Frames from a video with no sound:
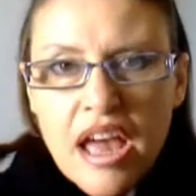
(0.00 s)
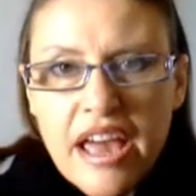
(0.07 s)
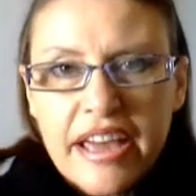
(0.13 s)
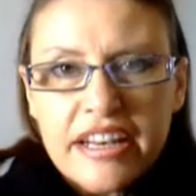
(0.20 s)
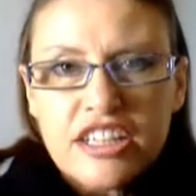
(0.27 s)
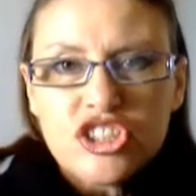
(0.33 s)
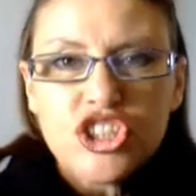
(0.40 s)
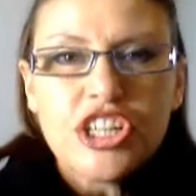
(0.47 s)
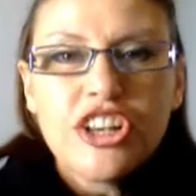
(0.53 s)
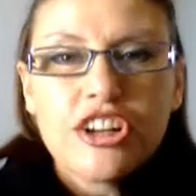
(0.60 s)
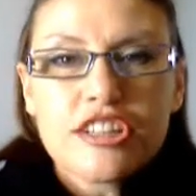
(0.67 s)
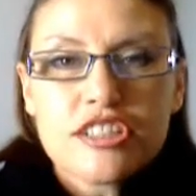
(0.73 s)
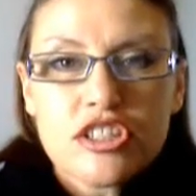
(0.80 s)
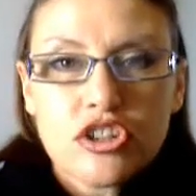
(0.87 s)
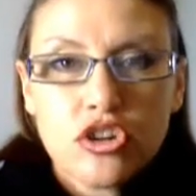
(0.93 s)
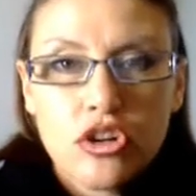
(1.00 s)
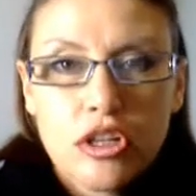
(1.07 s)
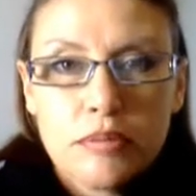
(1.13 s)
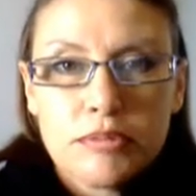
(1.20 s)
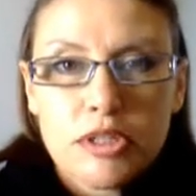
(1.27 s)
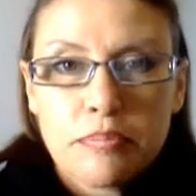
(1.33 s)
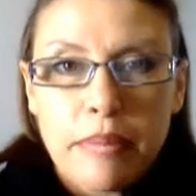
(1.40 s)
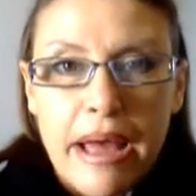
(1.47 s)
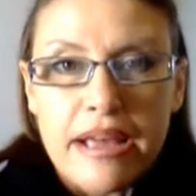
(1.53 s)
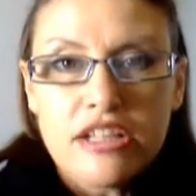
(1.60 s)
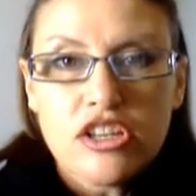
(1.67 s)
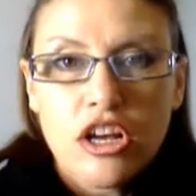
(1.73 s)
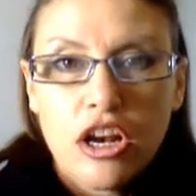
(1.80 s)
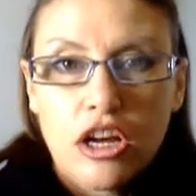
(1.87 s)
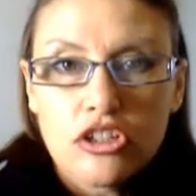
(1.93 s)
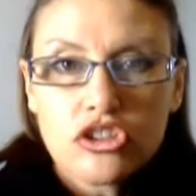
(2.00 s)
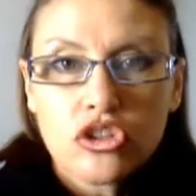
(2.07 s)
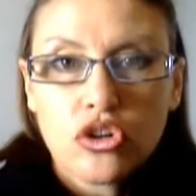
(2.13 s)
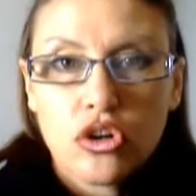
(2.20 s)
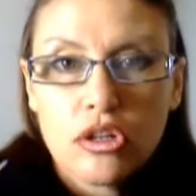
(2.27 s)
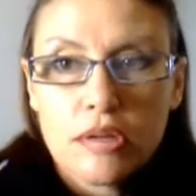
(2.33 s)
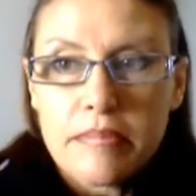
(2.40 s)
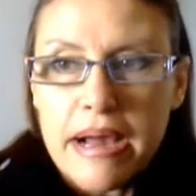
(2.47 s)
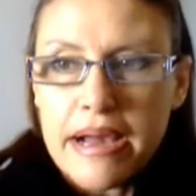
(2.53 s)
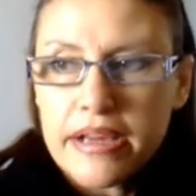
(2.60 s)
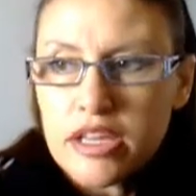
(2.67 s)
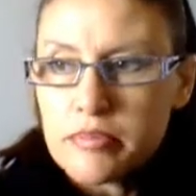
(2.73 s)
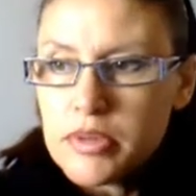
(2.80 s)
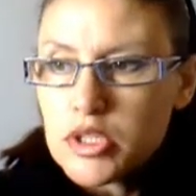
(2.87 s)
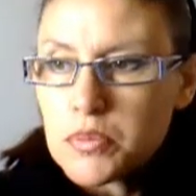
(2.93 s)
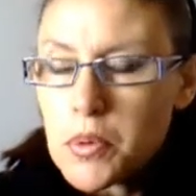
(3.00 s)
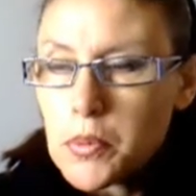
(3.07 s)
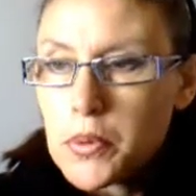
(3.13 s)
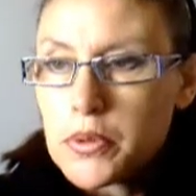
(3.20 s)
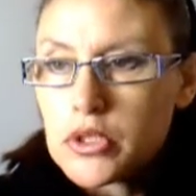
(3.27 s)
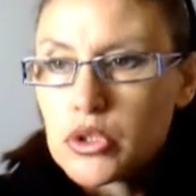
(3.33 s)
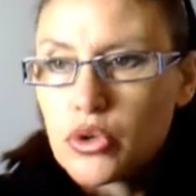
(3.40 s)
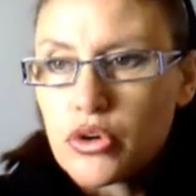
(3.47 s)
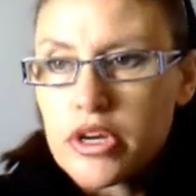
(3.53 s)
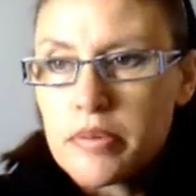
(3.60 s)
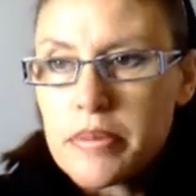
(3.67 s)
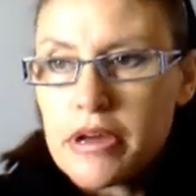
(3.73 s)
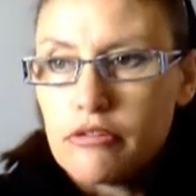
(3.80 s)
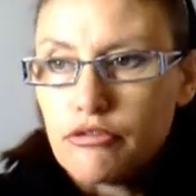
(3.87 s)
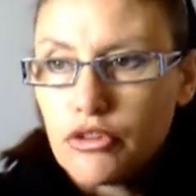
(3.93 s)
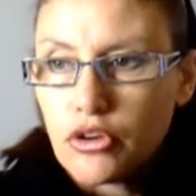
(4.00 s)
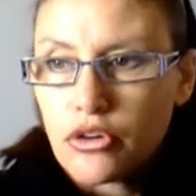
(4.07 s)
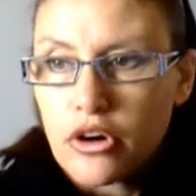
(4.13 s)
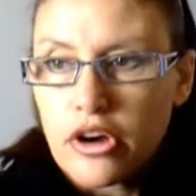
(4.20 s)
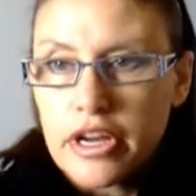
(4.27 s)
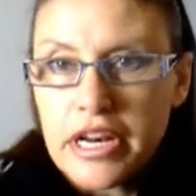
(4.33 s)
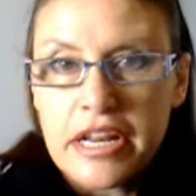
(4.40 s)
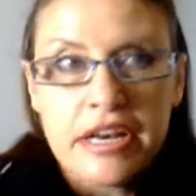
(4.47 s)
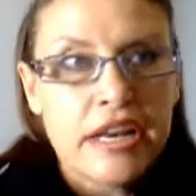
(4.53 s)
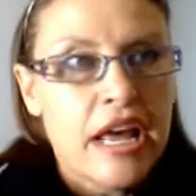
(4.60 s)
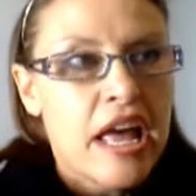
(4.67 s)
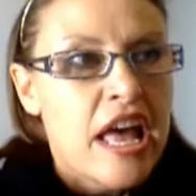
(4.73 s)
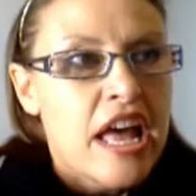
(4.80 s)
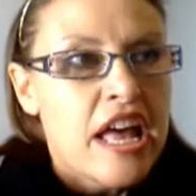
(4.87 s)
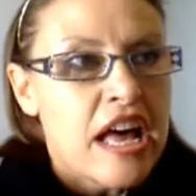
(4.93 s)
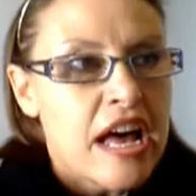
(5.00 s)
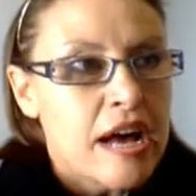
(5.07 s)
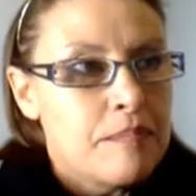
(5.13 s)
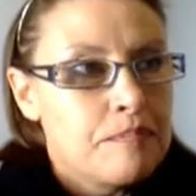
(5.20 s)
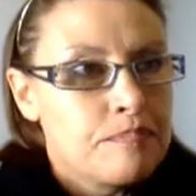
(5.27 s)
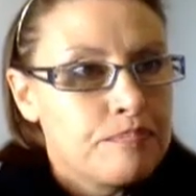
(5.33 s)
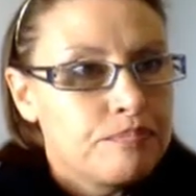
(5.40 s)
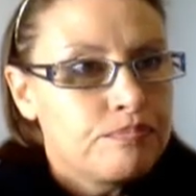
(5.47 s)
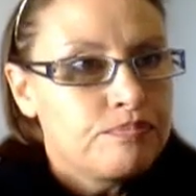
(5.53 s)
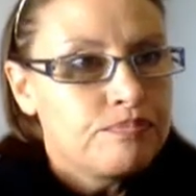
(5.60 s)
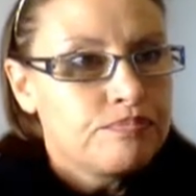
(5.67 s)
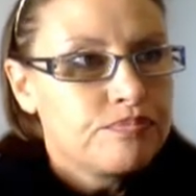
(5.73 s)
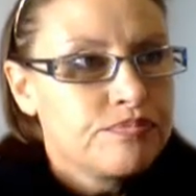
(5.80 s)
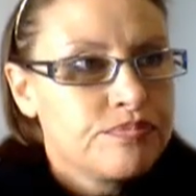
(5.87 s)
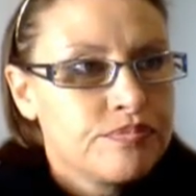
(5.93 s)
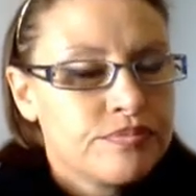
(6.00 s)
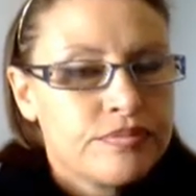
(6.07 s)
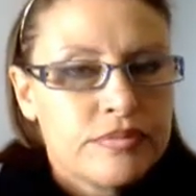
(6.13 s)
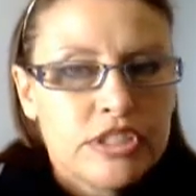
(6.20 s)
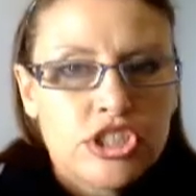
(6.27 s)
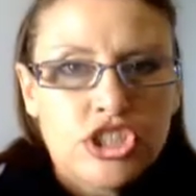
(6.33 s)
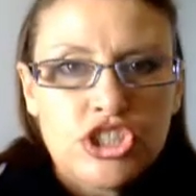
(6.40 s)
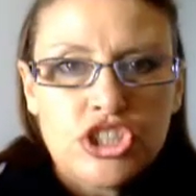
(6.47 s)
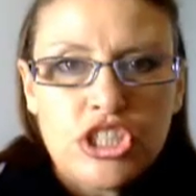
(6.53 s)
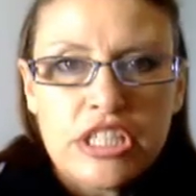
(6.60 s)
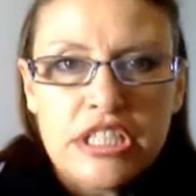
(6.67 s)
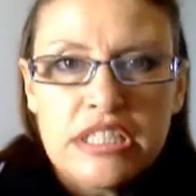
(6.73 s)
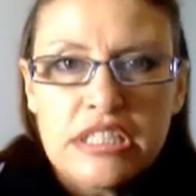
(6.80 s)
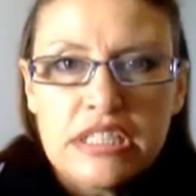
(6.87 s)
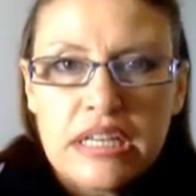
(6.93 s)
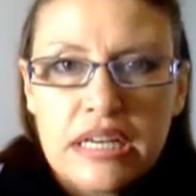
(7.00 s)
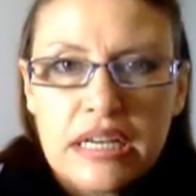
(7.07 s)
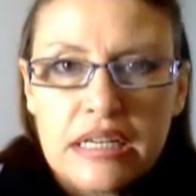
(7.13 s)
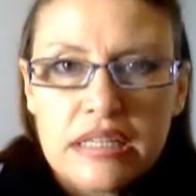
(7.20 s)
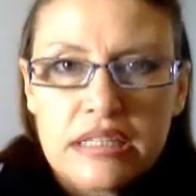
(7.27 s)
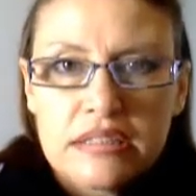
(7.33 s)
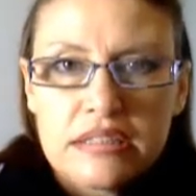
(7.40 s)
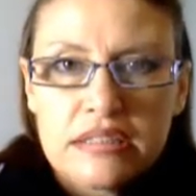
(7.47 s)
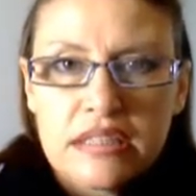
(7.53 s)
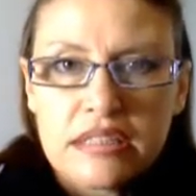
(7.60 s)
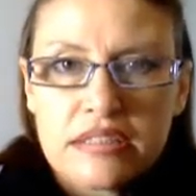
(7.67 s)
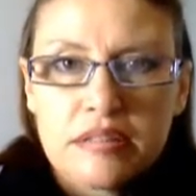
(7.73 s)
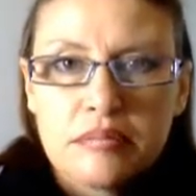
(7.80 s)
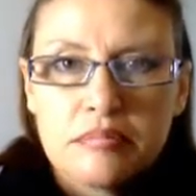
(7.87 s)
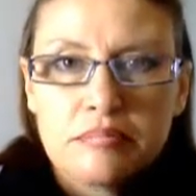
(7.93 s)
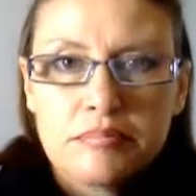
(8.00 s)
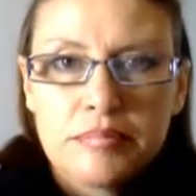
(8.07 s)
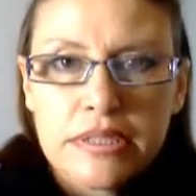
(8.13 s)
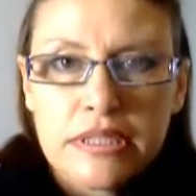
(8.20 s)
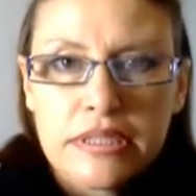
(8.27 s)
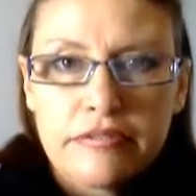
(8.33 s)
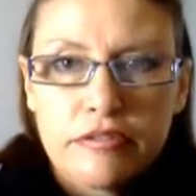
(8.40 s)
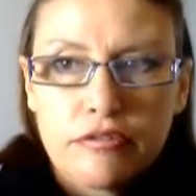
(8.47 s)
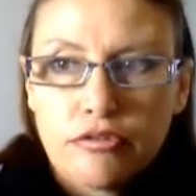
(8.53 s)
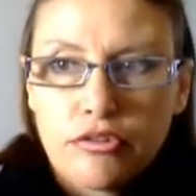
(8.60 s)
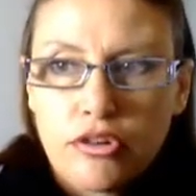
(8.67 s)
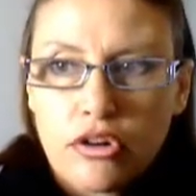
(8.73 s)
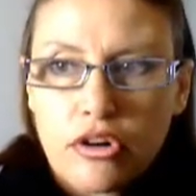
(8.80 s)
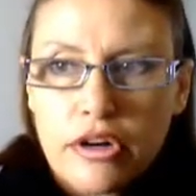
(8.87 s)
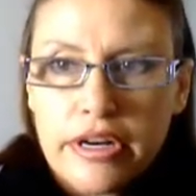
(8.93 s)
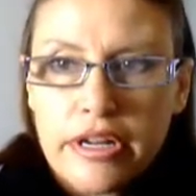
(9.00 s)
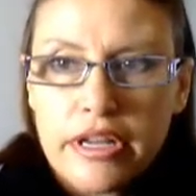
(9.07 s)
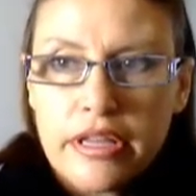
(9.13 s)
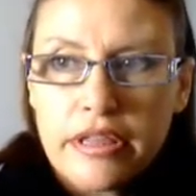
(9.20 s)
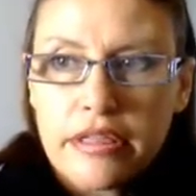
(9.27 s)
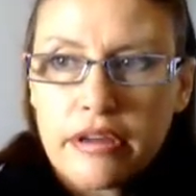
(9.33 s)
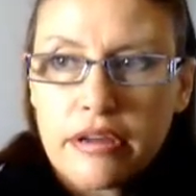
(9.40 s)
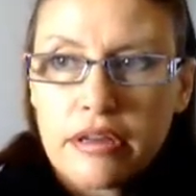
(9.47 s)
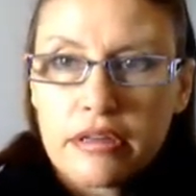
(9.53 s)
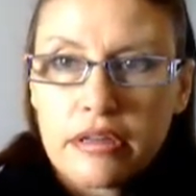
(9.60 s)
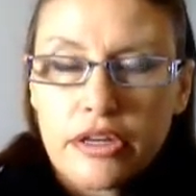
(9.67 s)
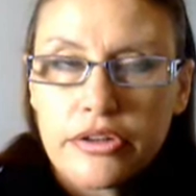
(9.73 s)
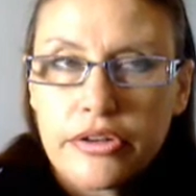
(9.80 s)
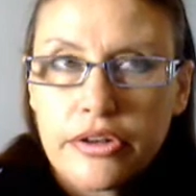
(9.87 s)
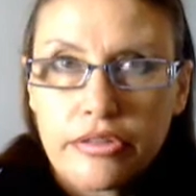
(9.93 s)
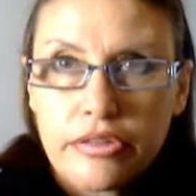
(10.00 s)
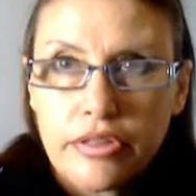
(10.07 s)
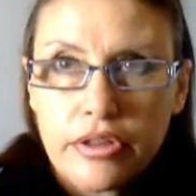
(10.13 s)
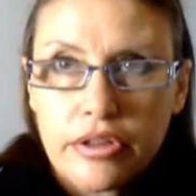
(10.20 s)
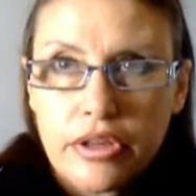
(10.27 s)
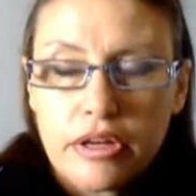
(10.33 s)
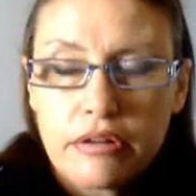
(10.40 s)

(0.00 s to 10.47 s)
and she likes to call them debates. I like to call them arguments, but we were talking about fluoride and she doesn't believe in fluoride either, I don't think.